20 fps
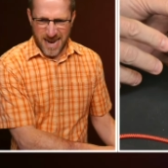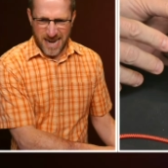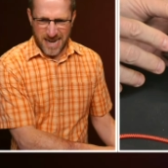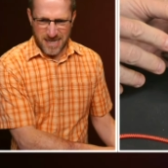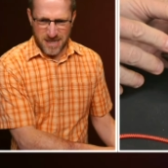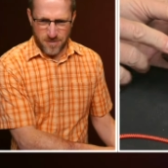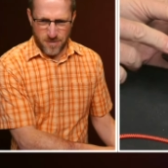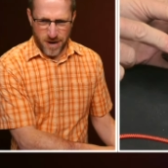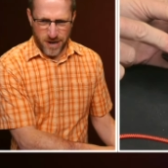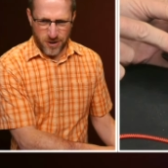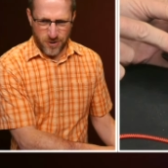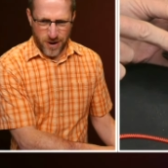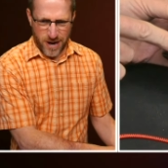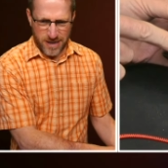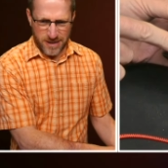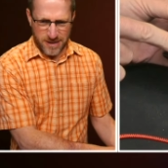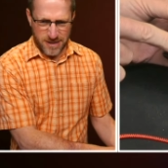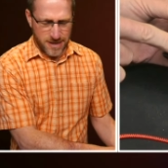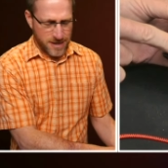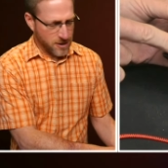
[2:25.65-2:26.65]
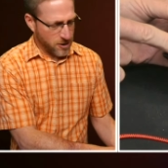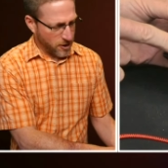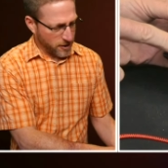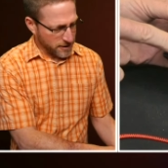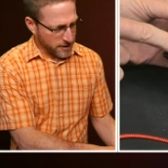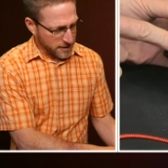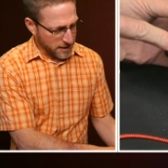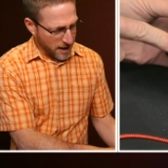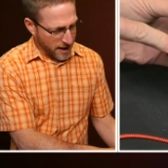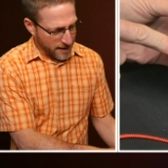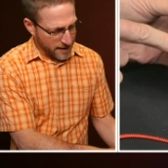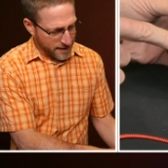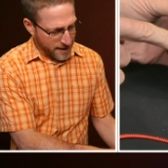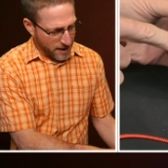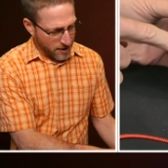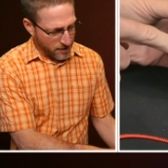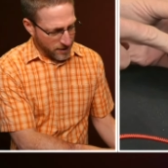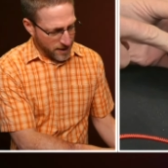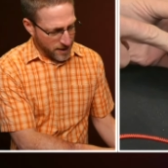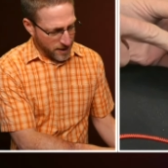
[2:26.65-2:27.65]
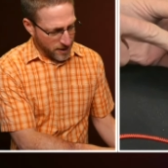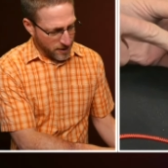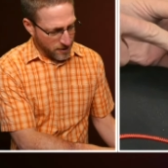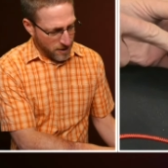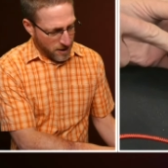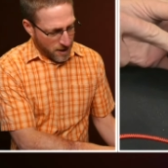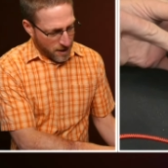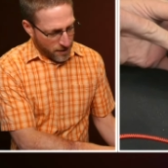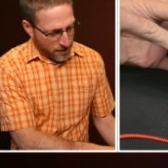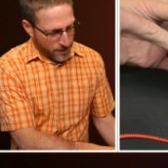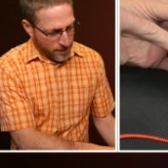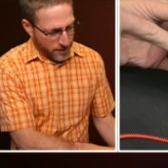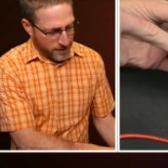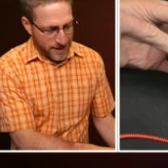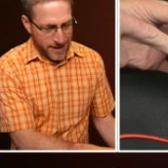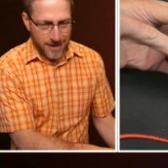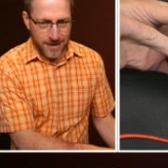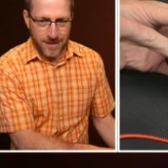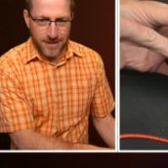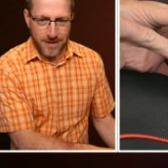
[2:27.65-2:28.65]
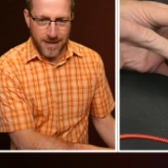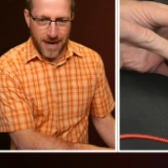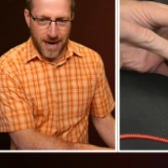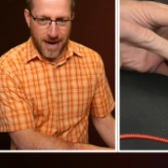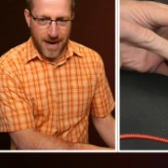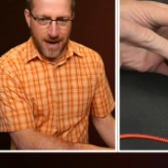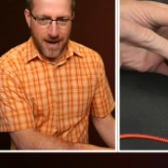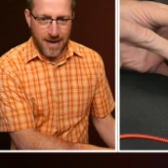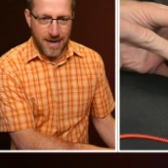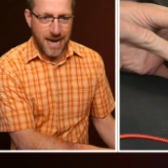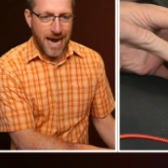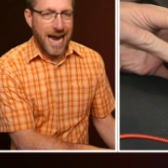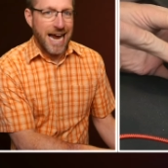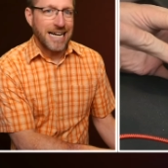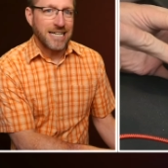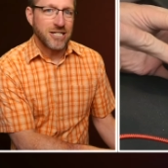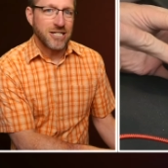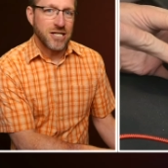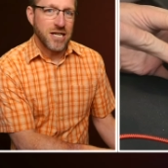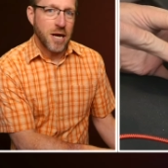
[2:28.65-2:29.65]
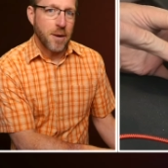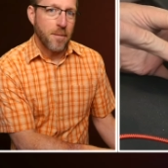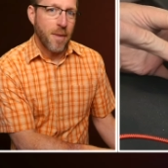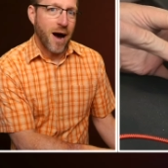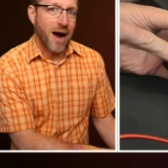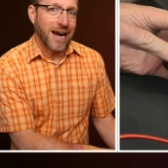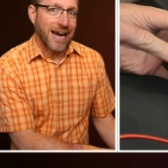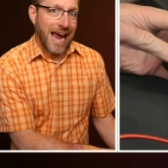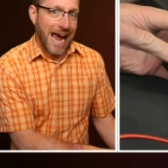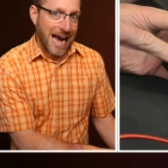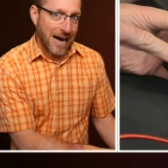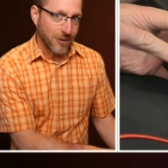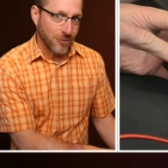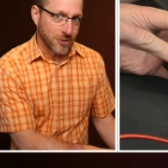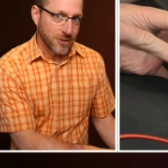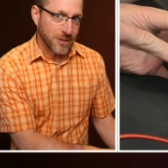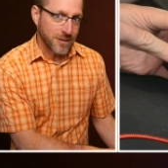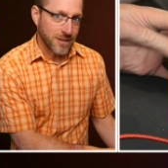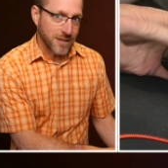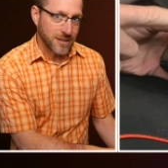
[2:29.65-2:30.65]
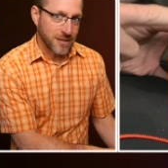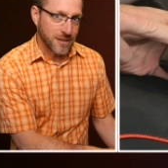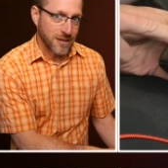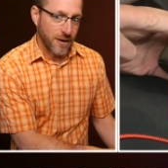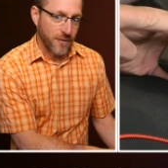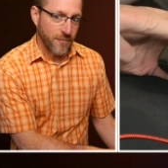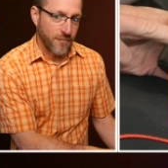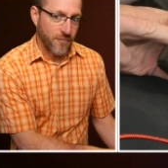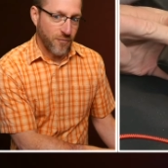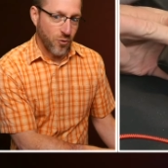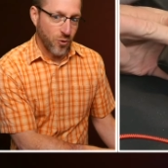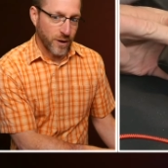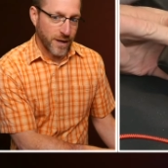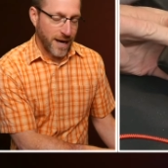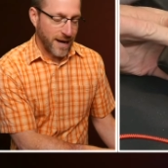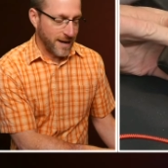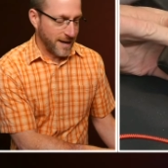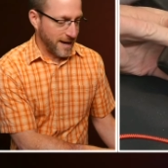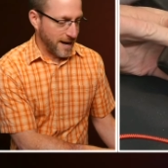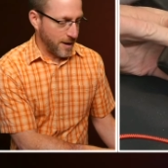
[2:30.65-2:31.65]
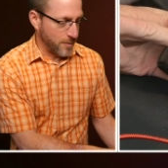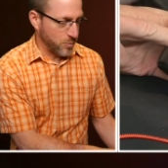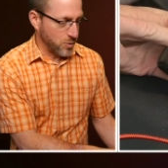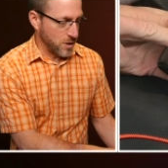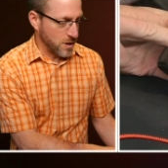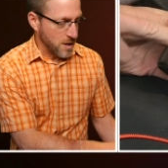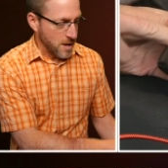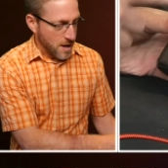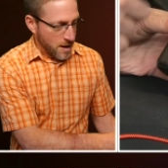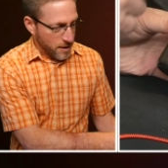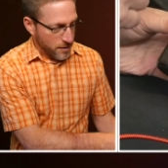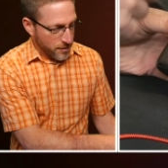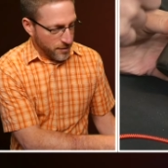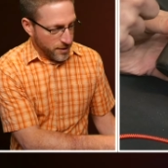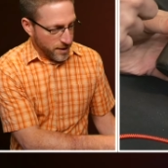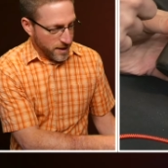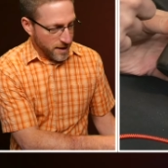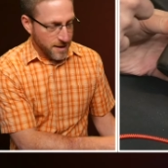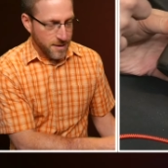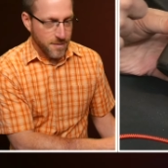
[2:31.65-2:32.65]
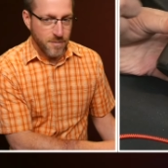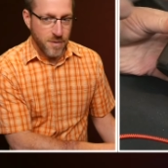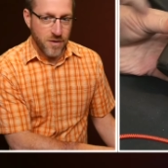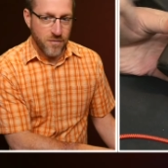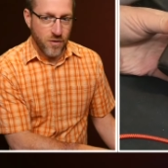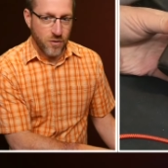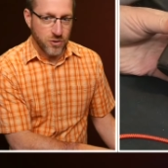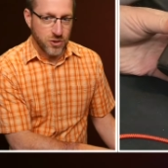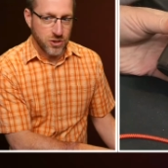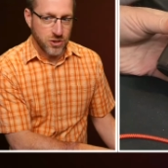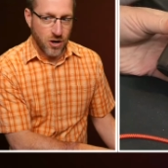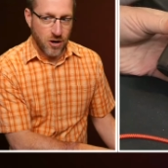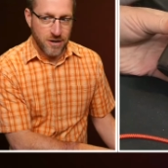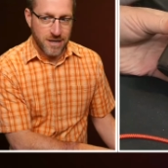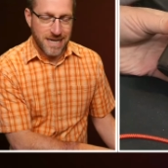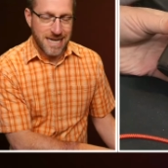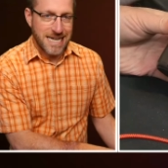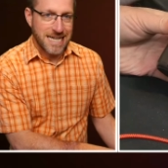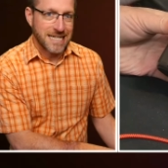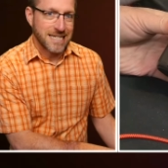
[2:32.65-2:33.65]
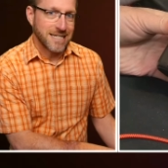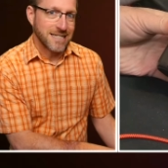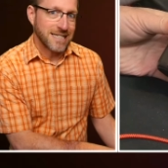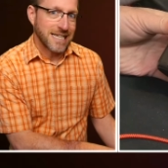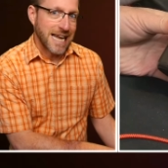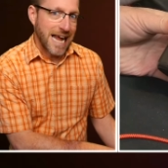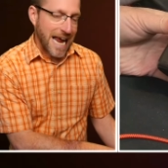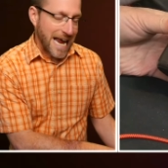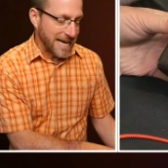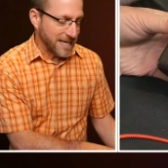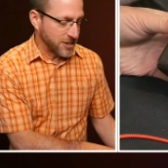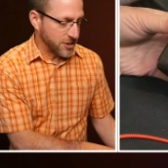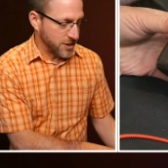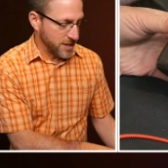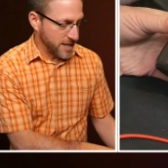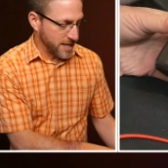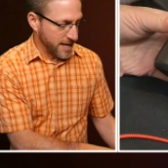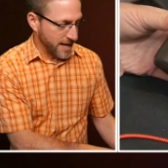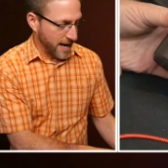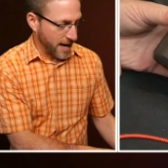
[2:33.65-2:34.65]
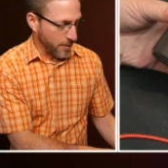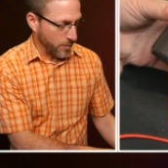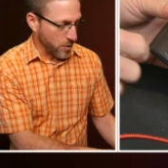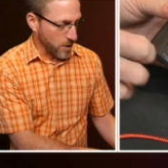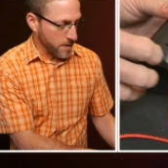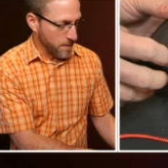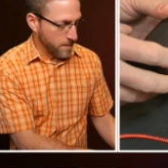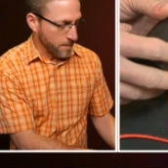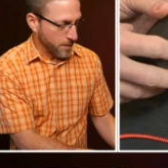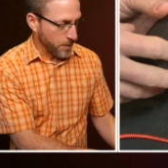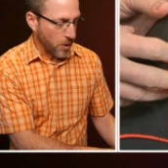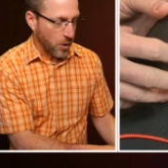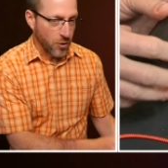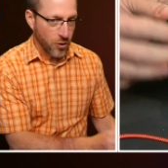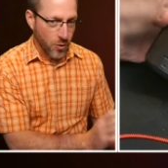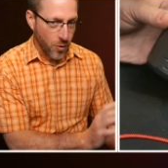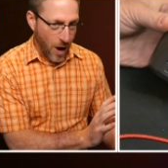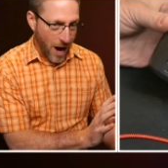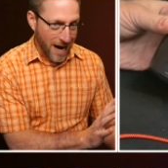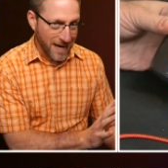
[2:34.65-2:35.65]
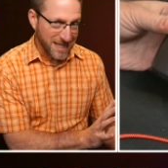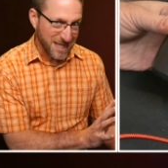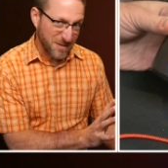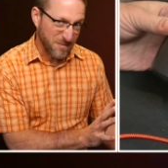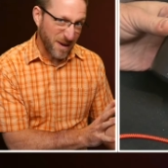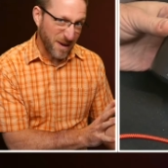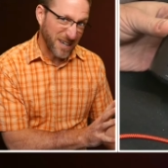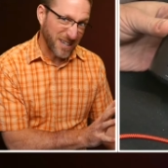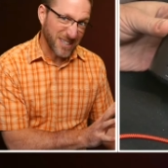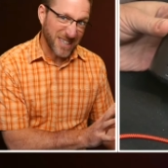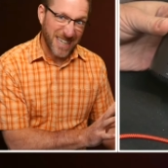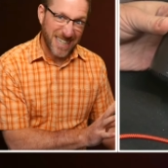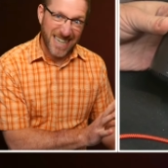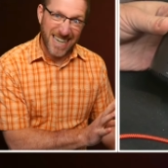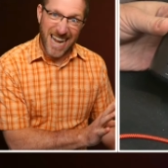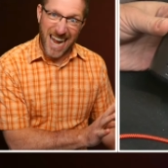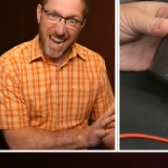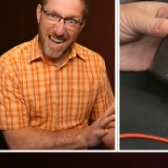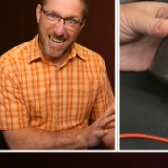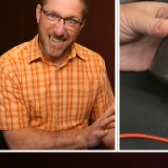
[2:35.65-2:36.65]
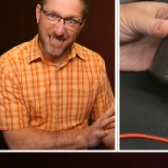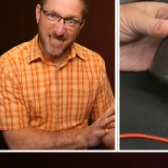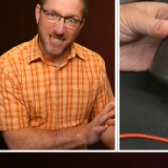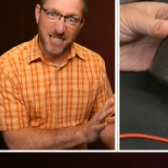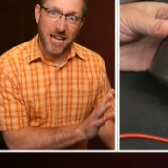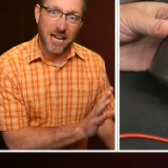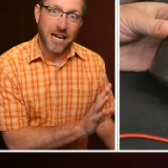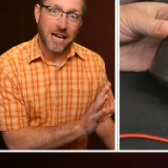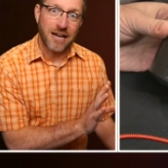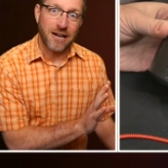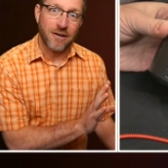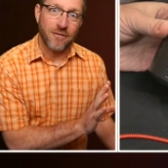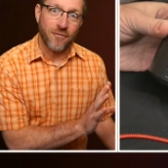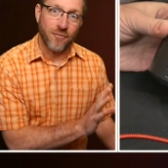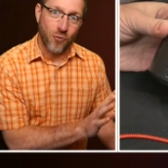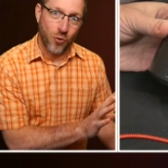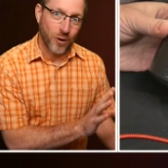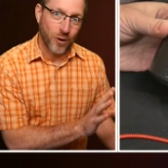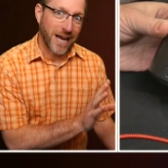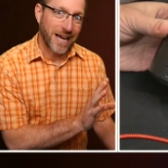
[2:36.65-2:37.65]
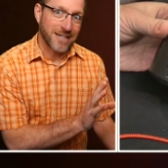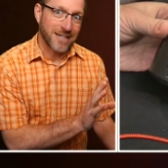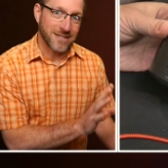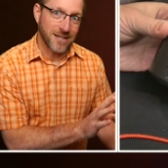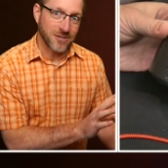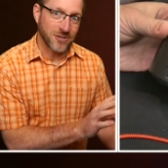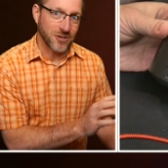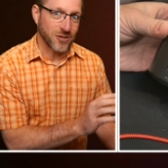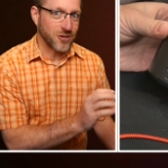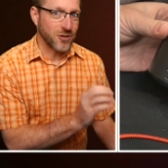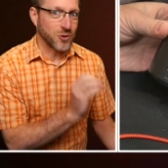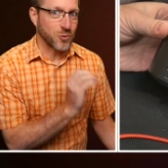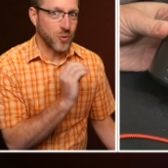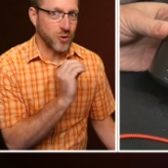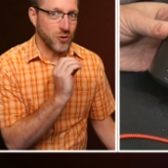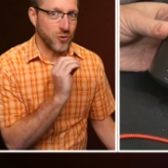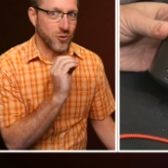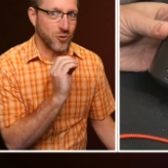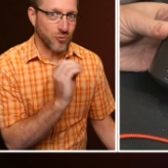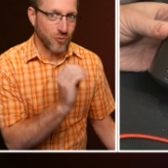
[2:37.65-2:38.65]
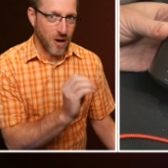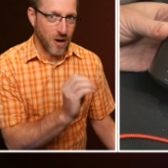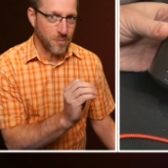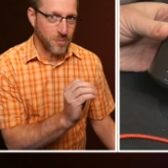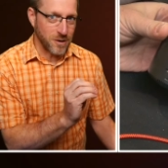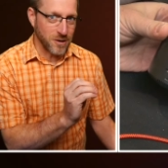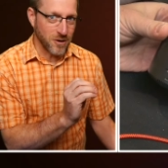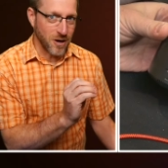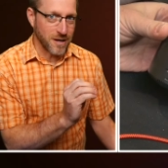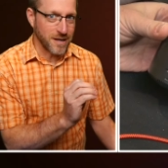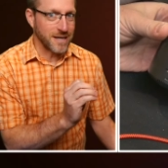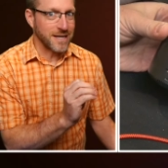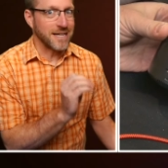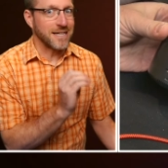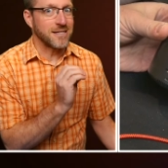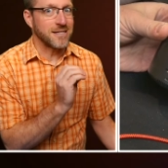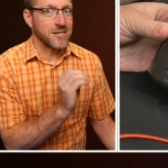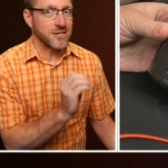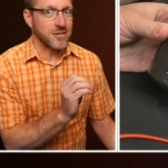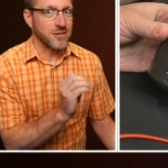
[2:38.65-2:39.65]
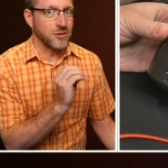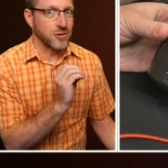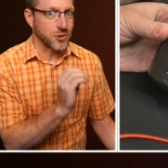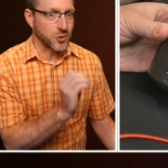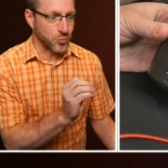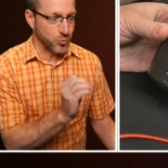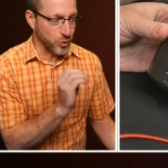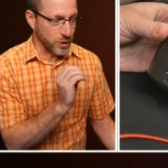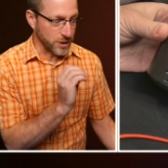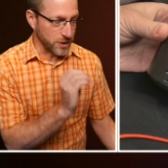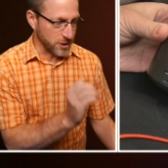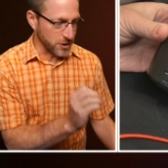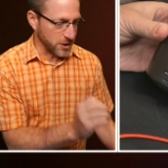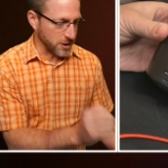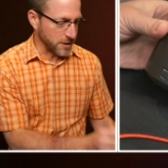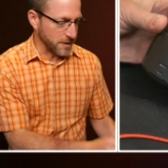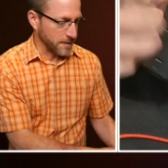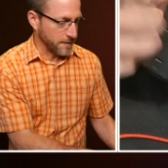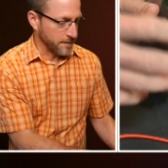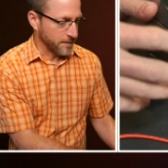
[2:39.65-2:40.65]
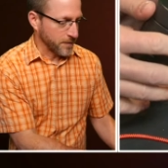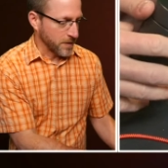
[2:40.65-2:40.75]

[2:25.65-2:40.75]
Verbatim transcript: It has a micro SD card slot down here. There is an HDMI out. This is a 4K camera. The Mevo Start is an HD camera although I speculate it has a 4K sensor because when you crop in on it, it still looks really good.